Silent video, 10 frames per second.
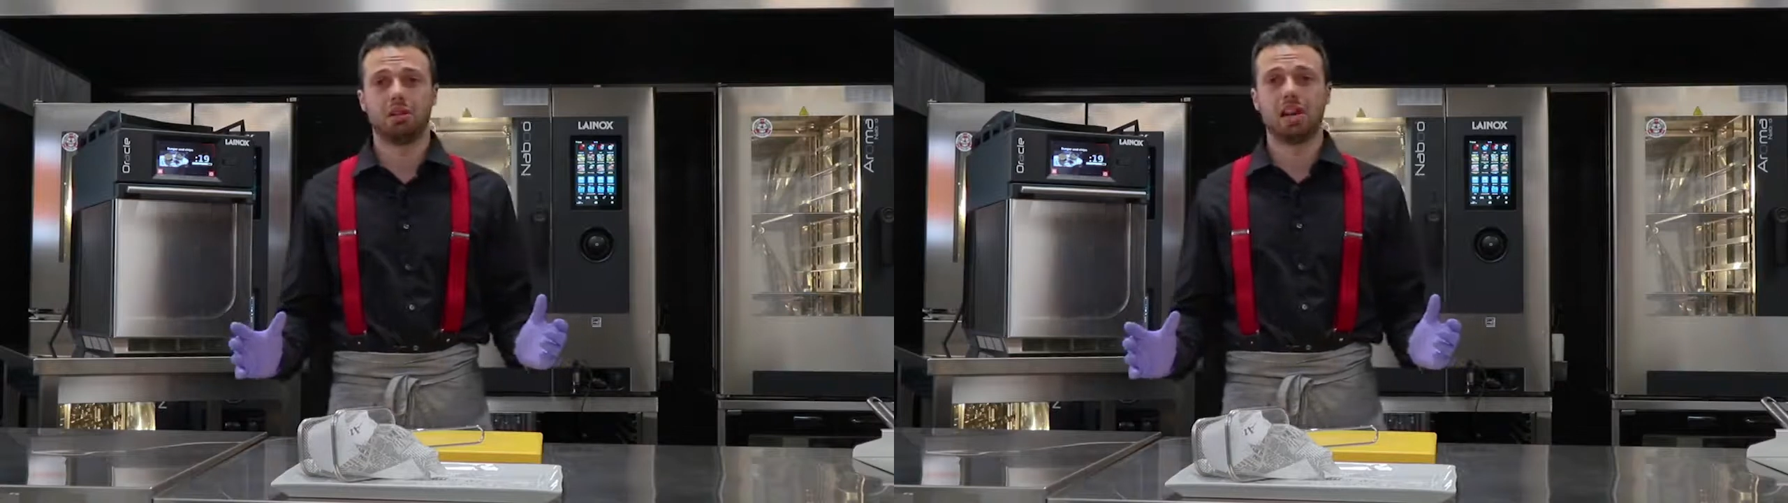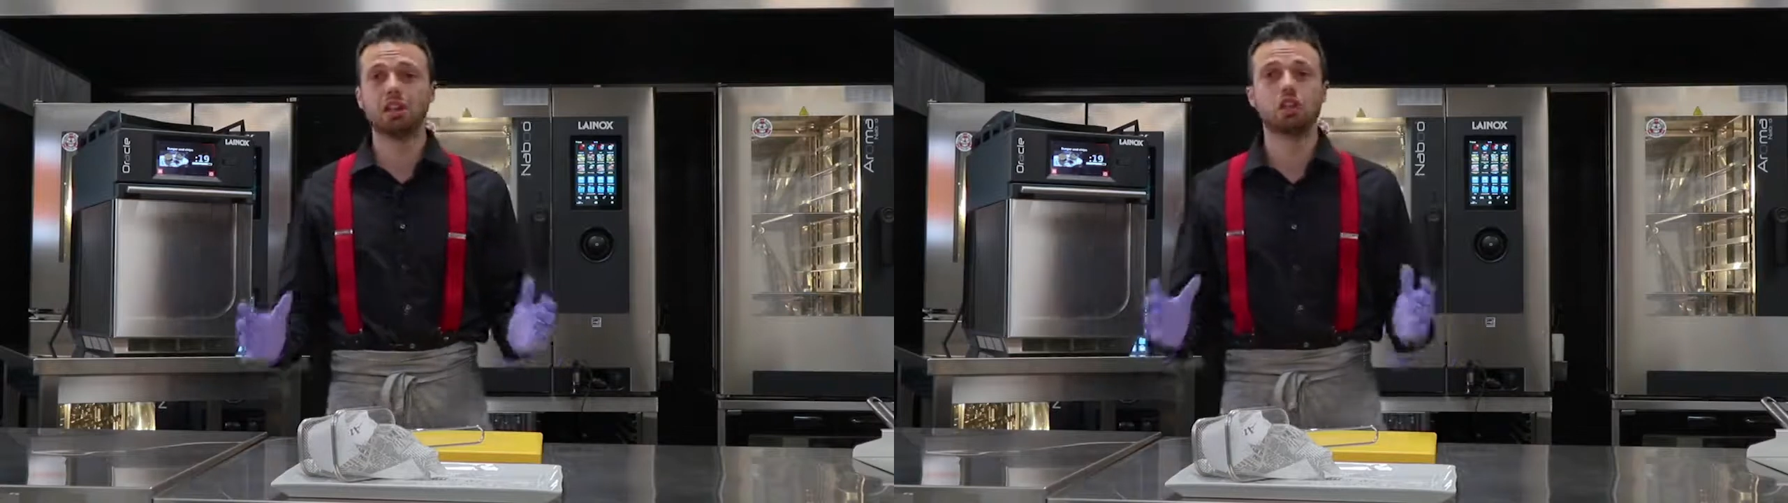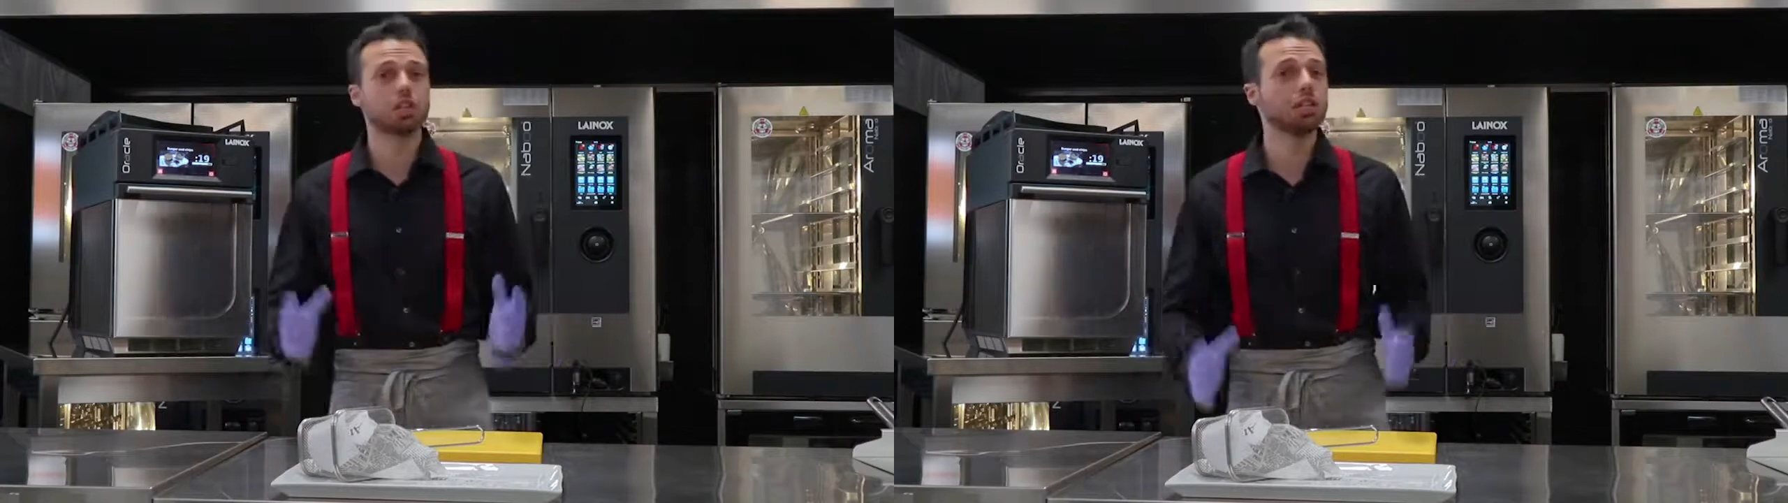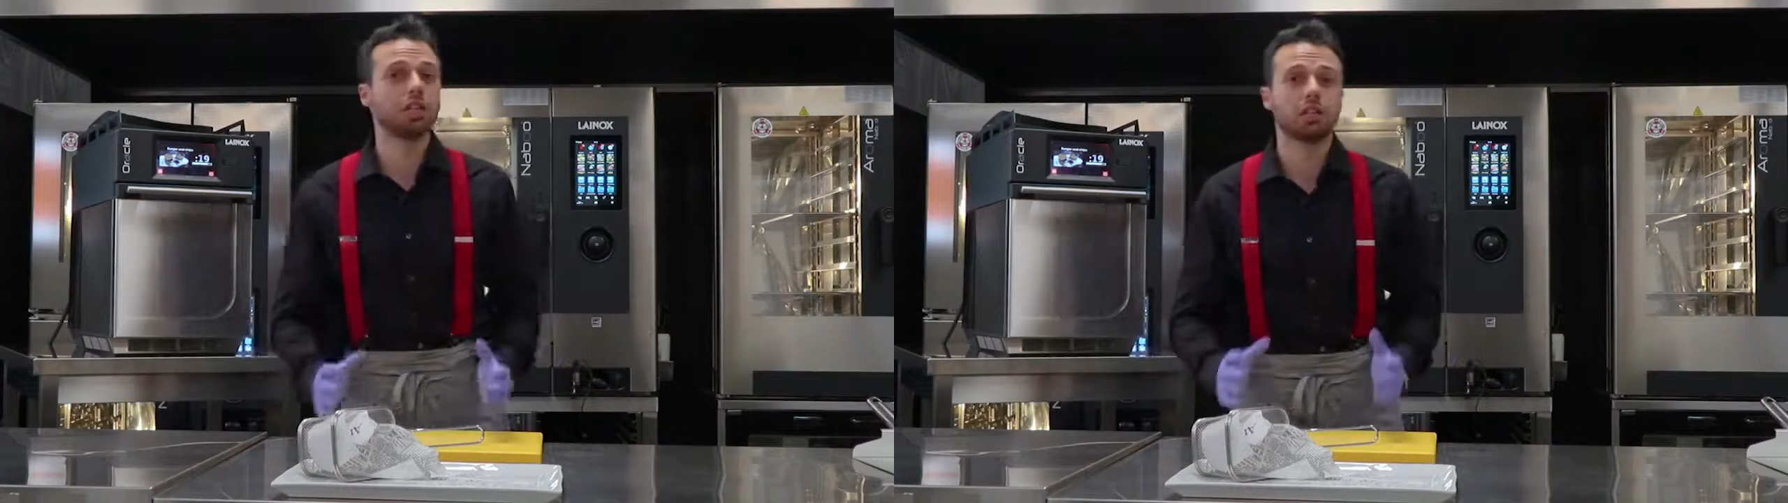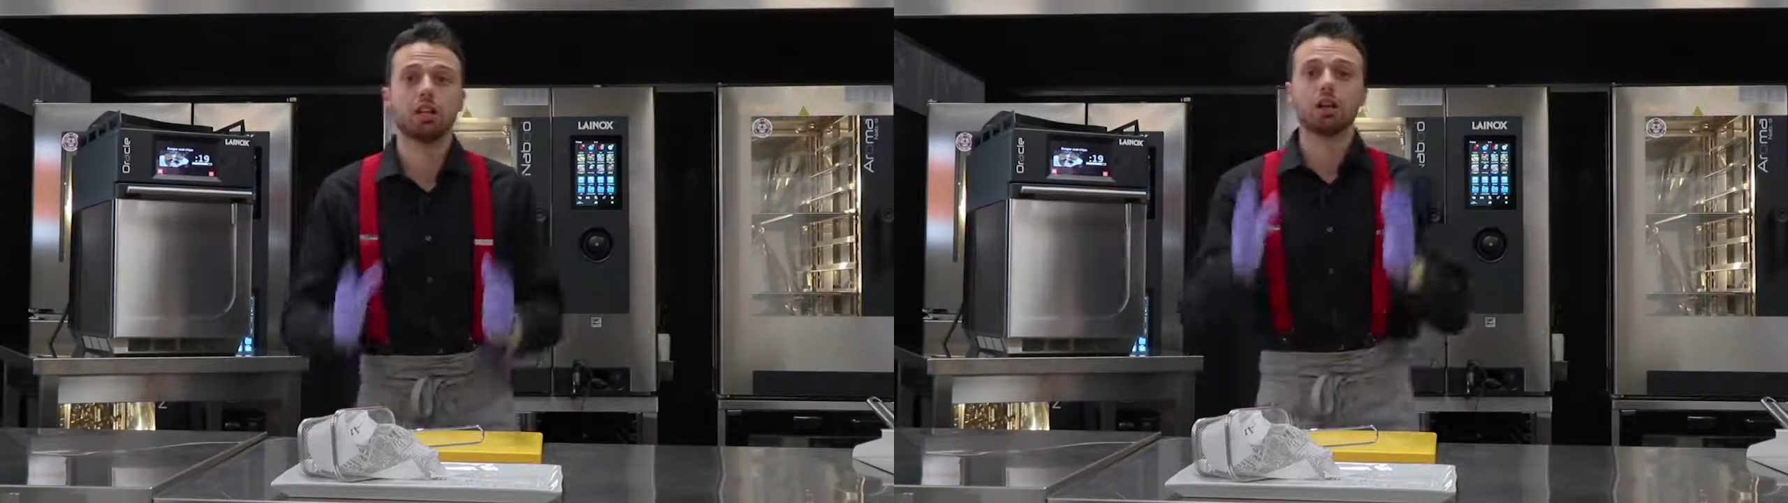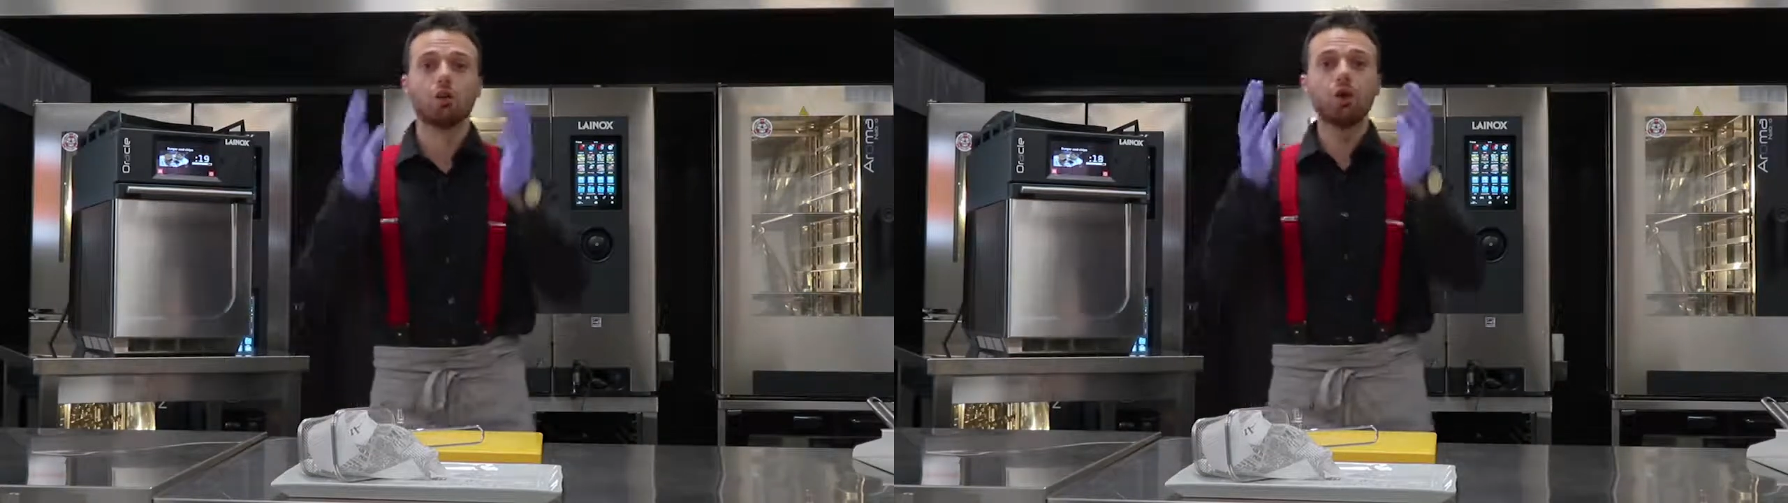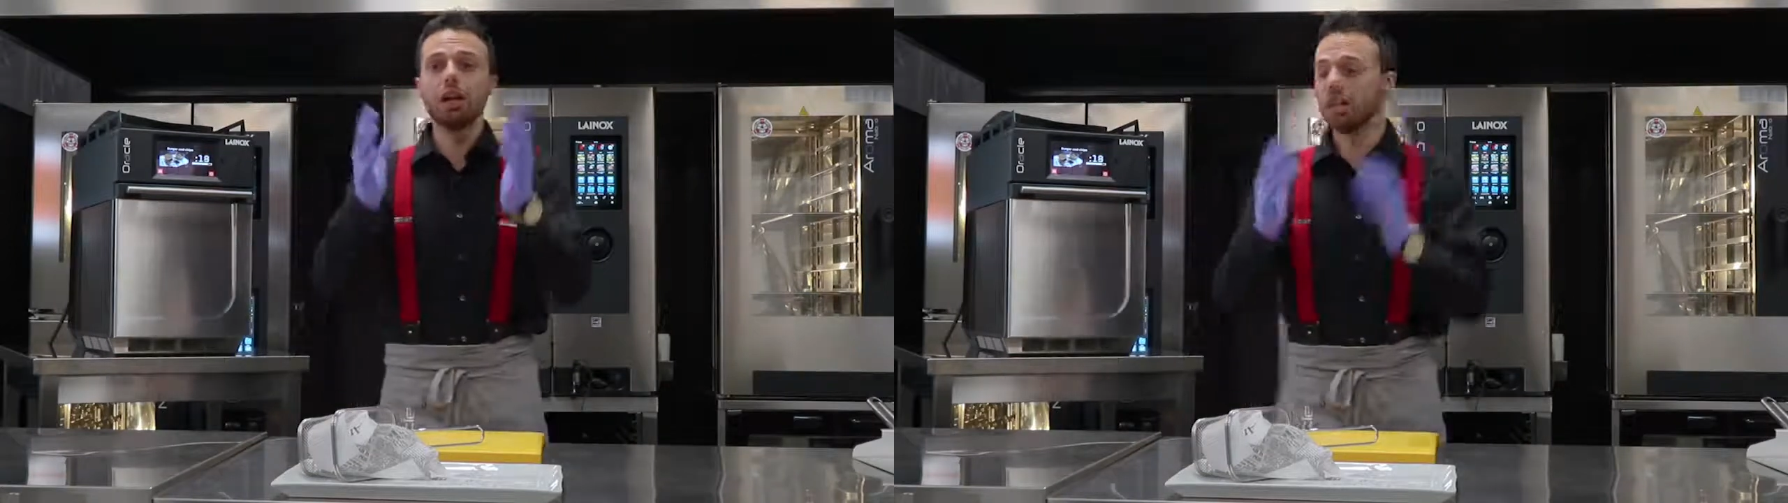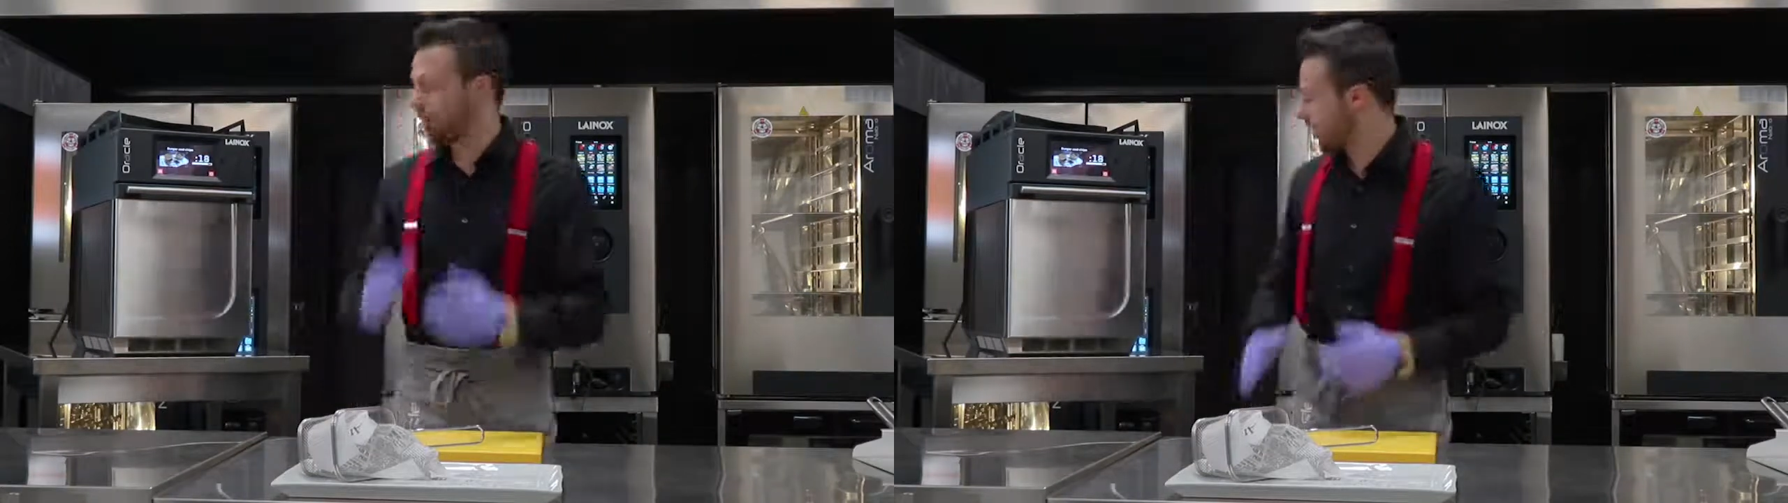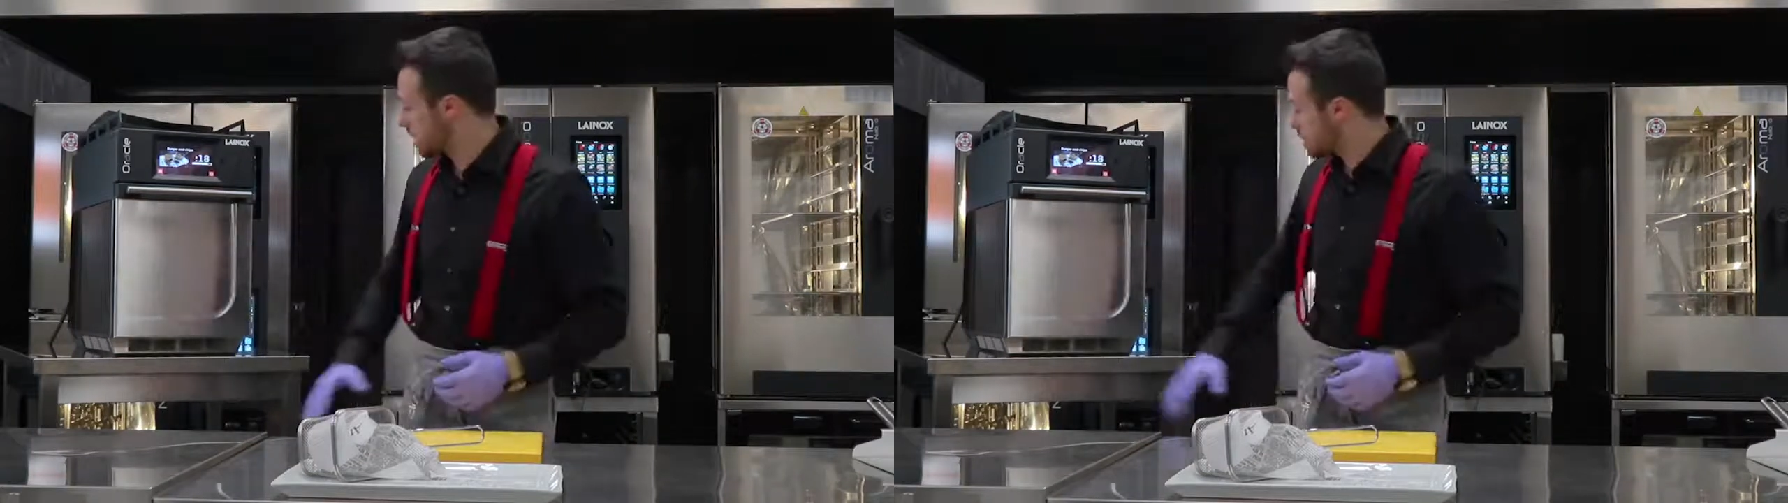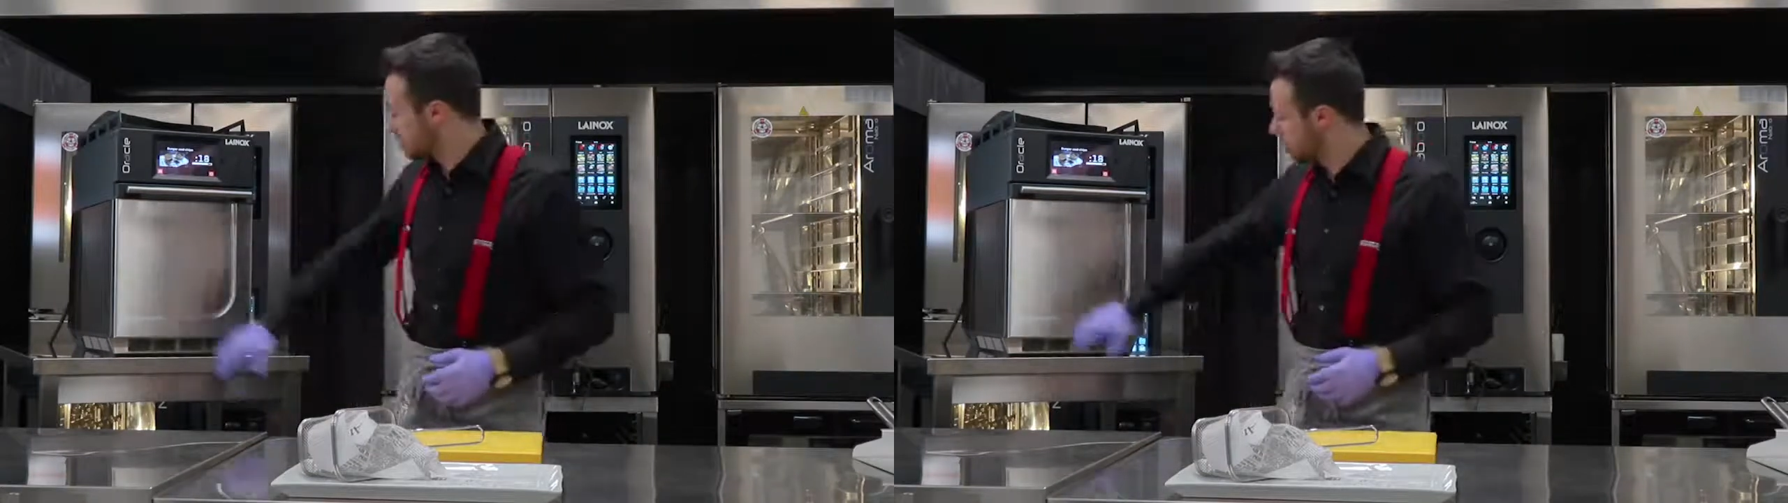I just need, really,
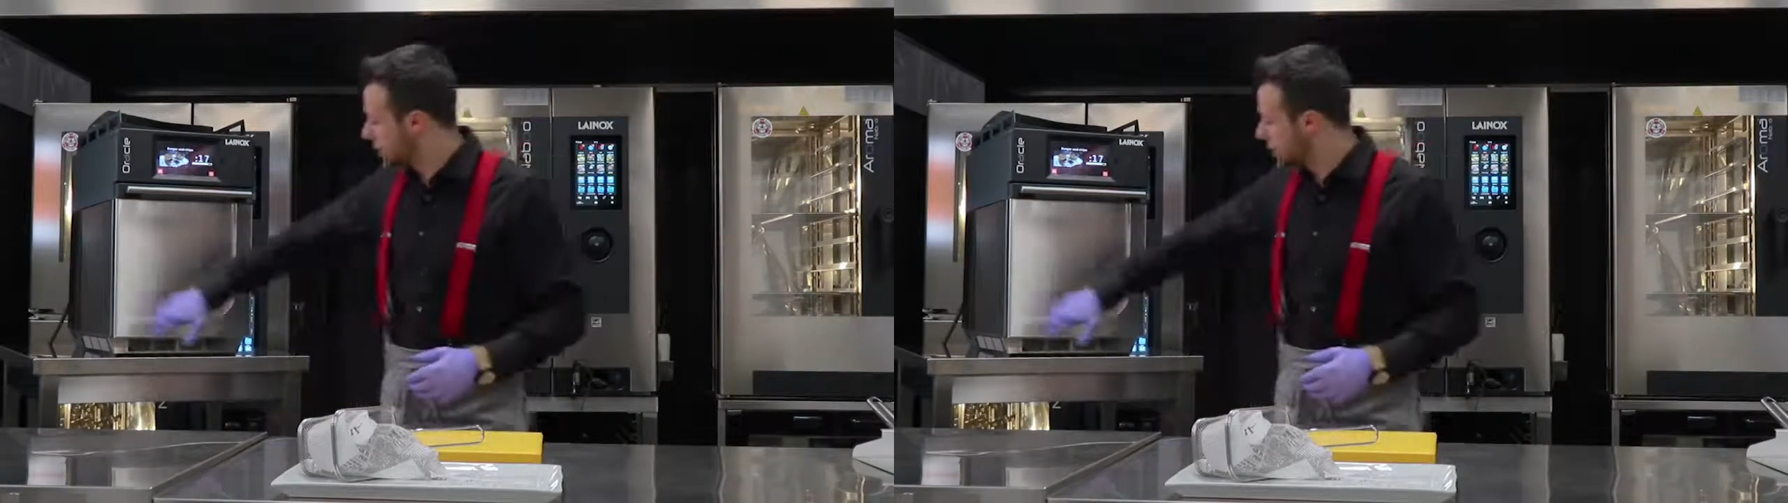thanks to